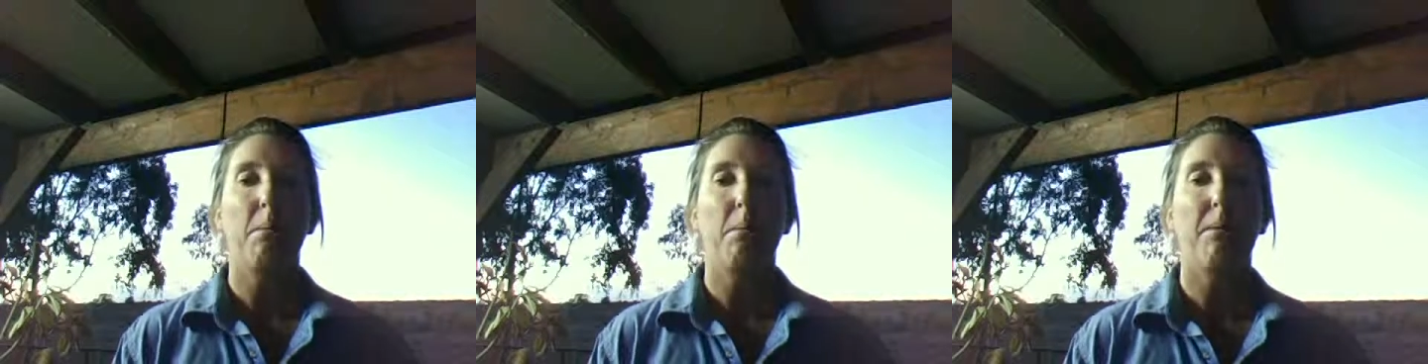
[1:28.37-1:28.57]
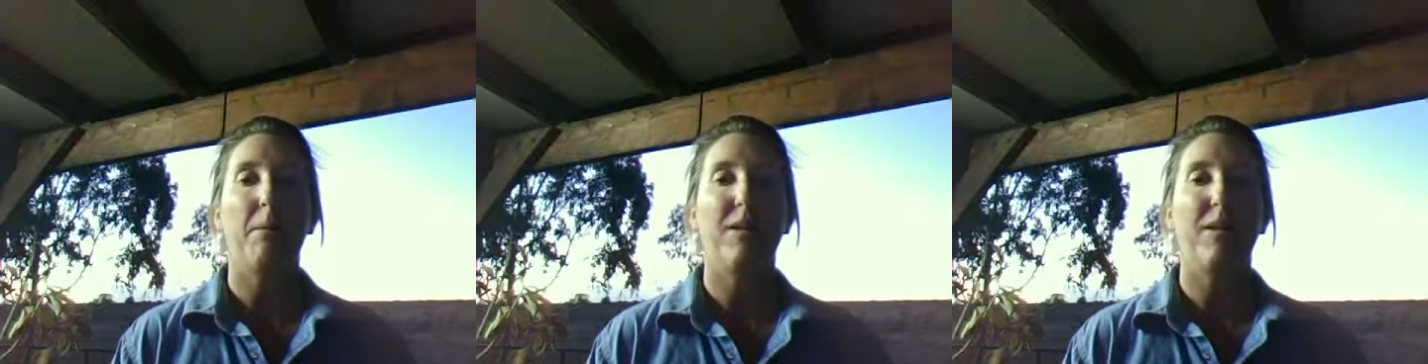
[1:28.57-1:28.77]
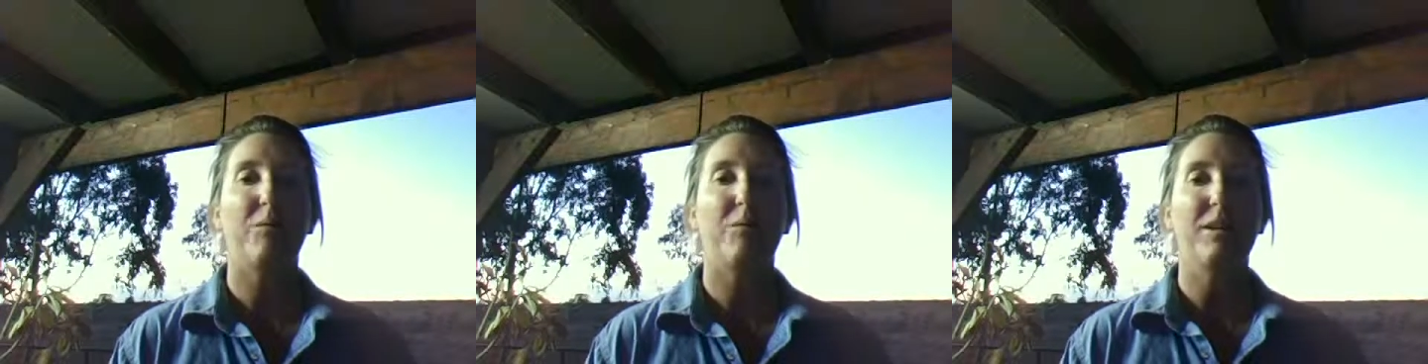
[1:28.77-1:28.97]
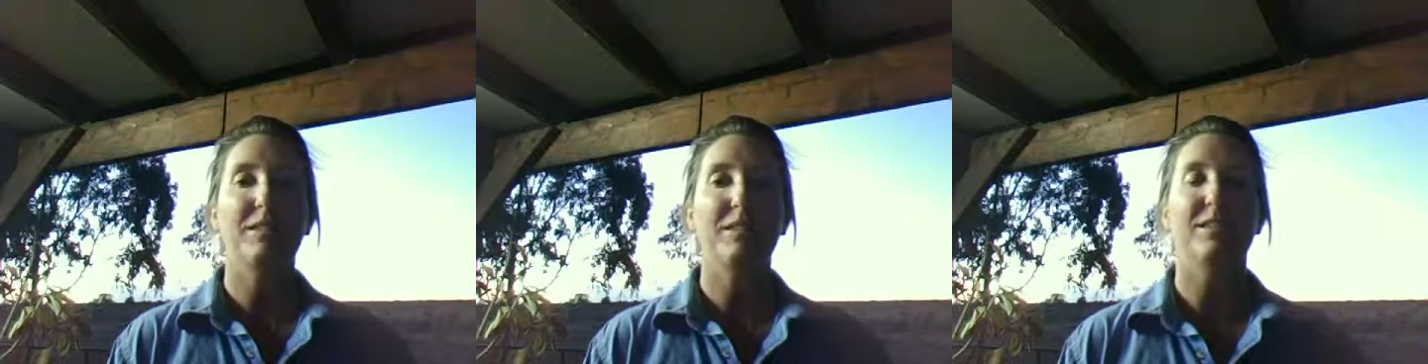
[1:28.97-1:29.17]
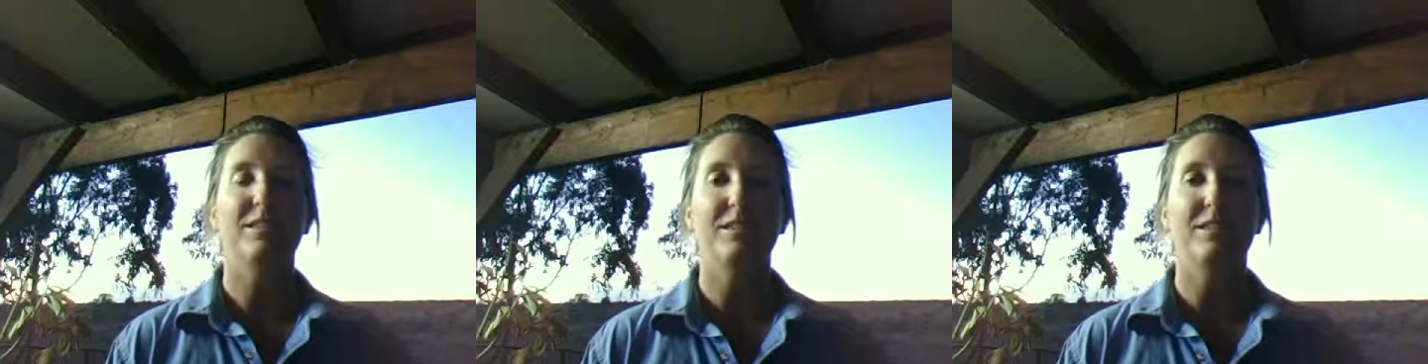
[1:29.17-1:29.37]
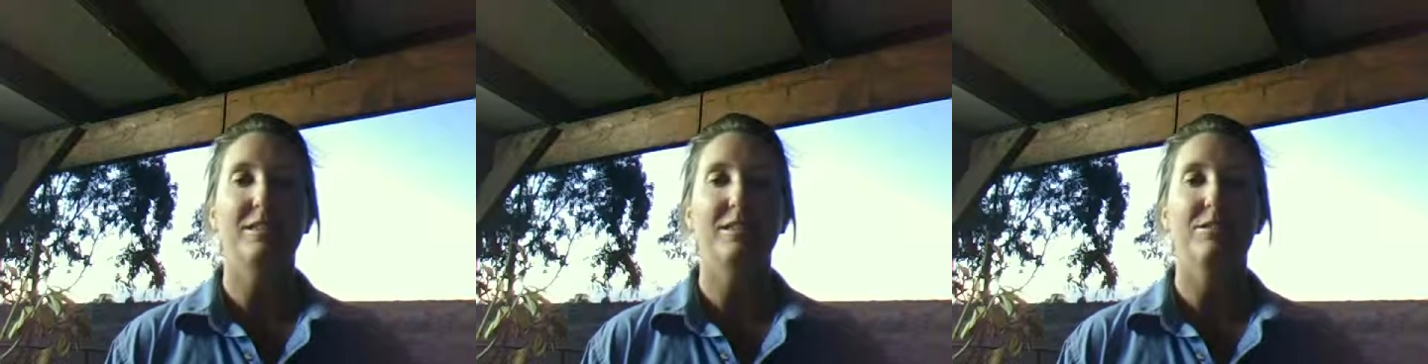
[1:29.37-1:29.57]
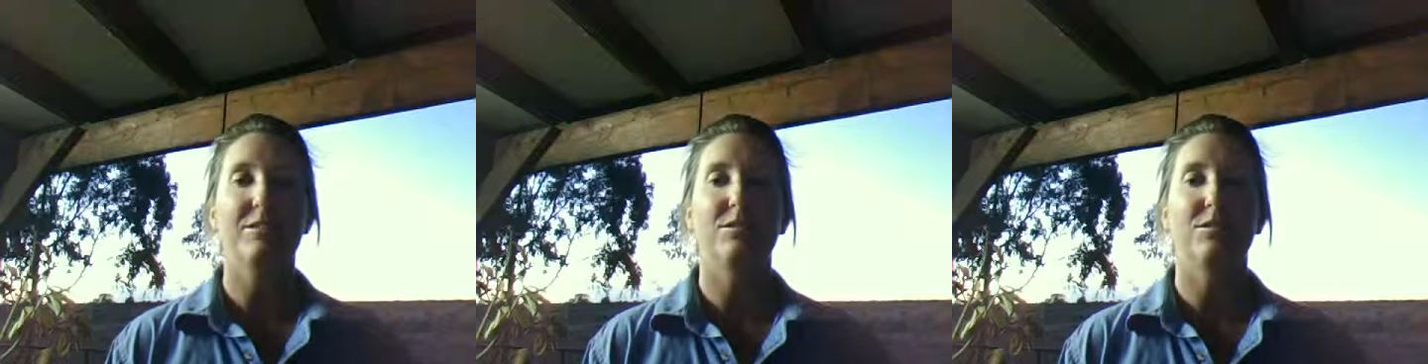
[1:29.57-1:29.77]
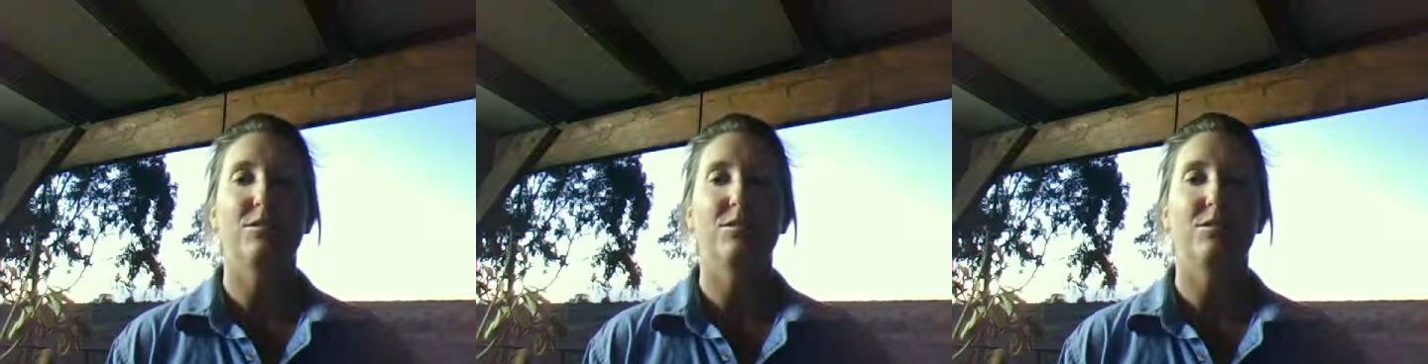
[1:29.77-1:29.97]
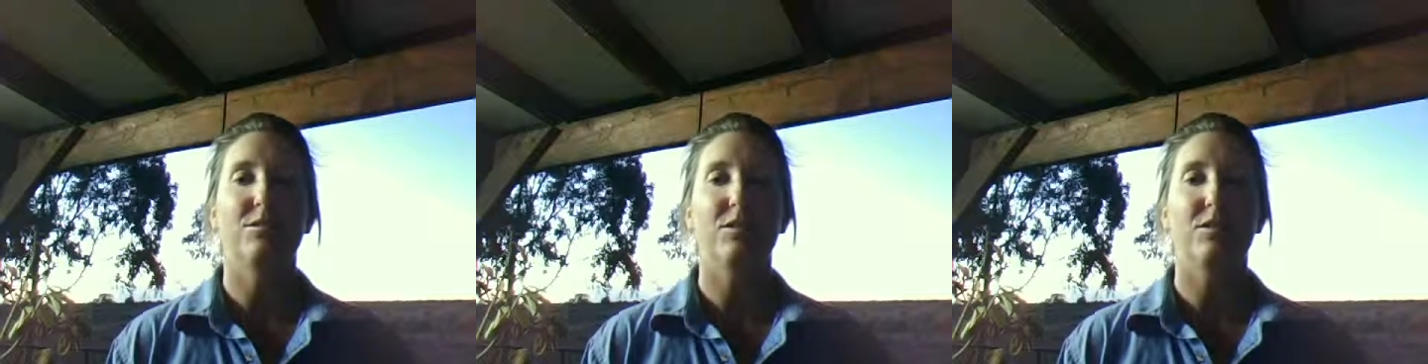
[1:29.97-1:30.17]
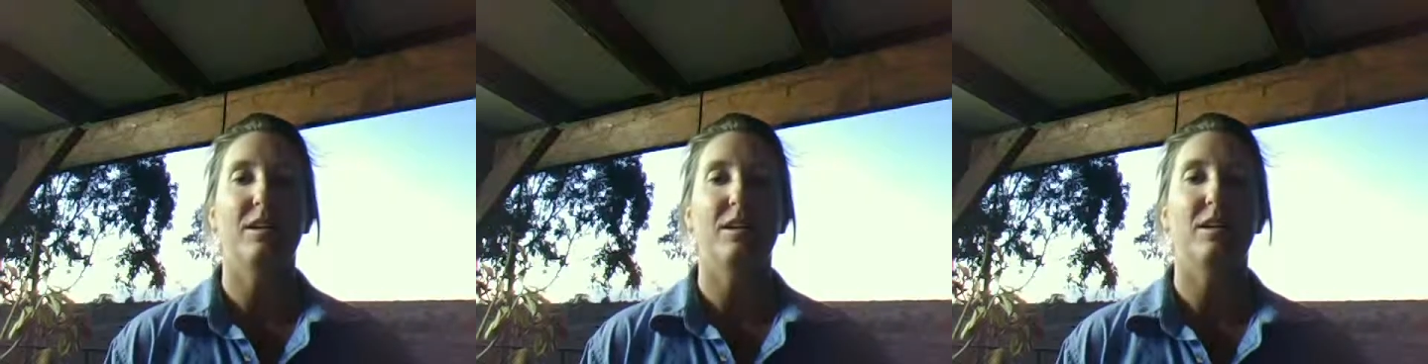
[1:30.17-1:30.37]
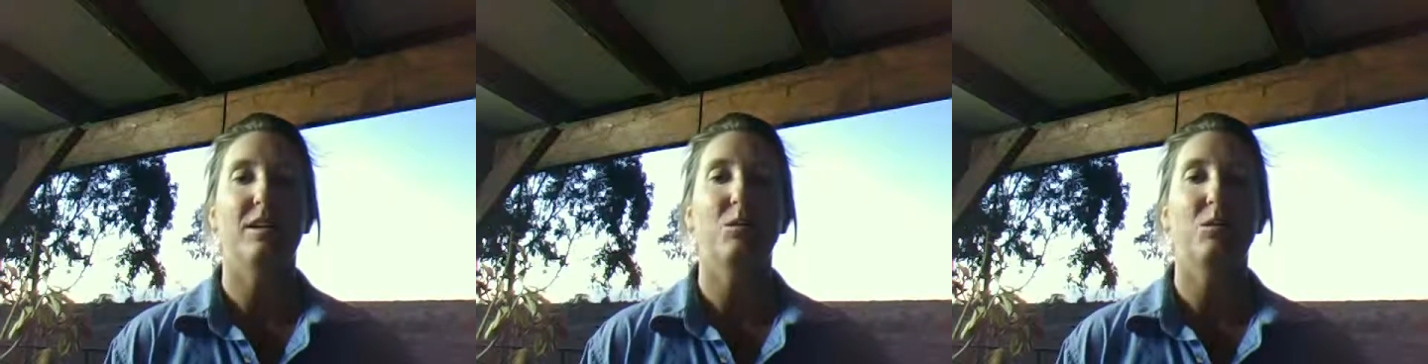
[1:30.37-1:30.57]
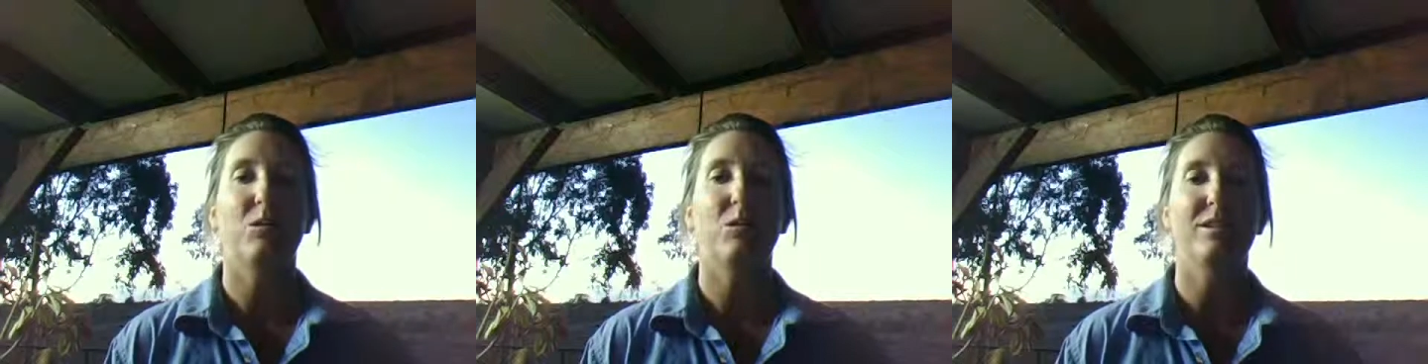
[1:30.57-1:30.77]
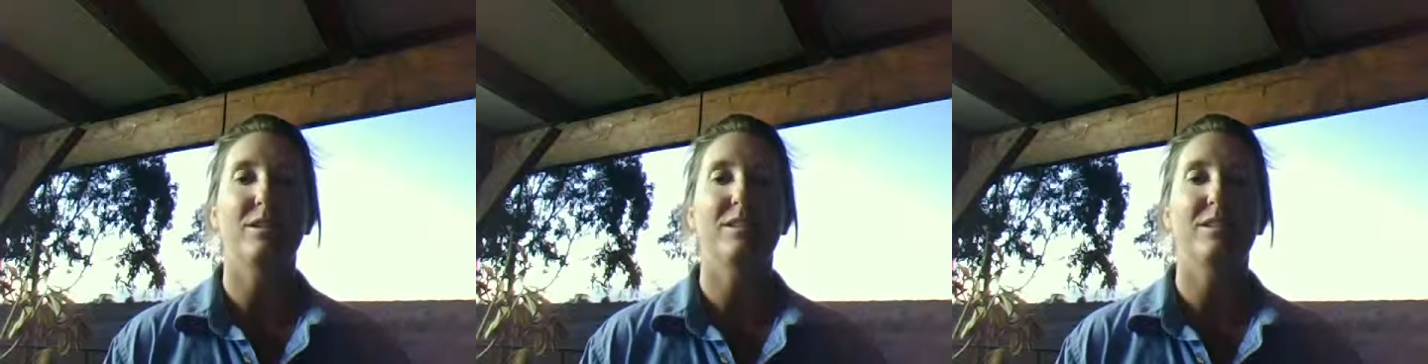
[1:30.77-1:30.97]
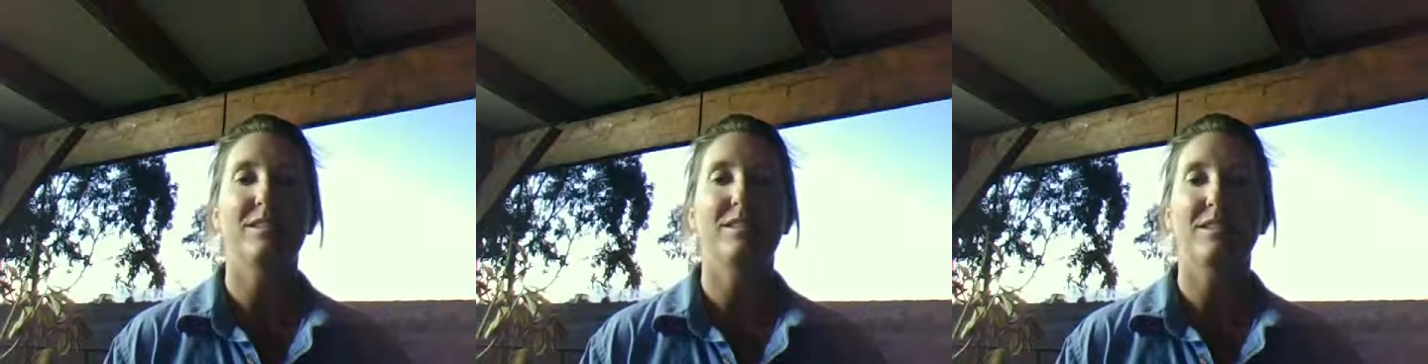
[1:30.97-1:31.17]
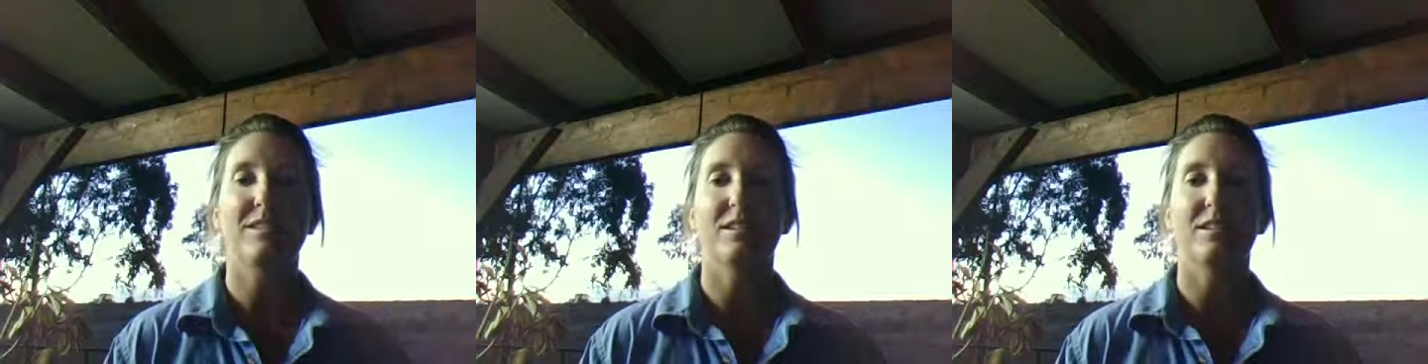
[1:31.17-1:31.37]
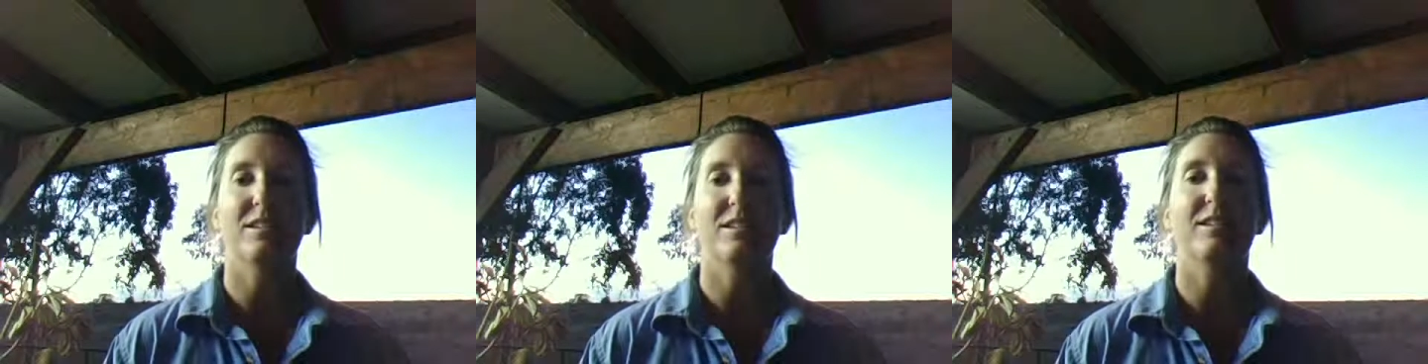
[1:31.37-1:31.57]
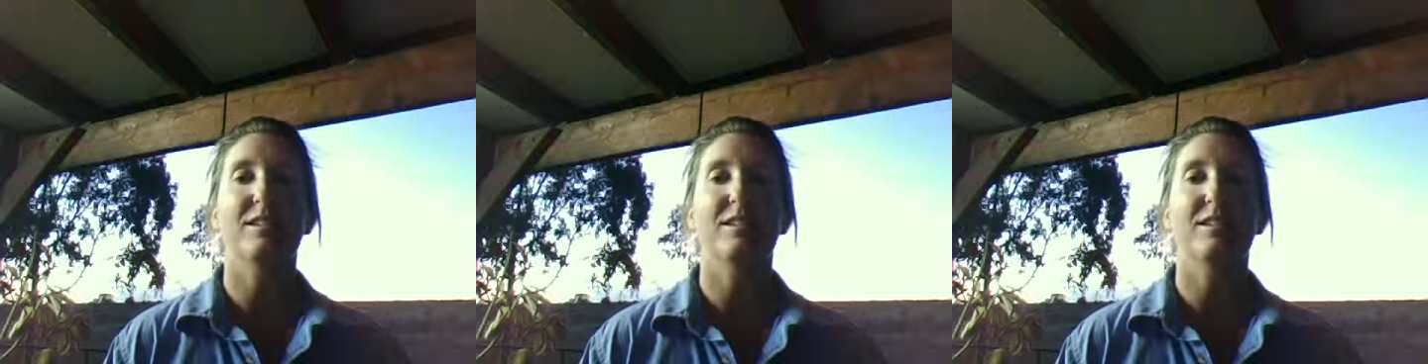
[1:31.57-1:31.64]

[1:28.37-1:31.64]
but once you've acquired the skill,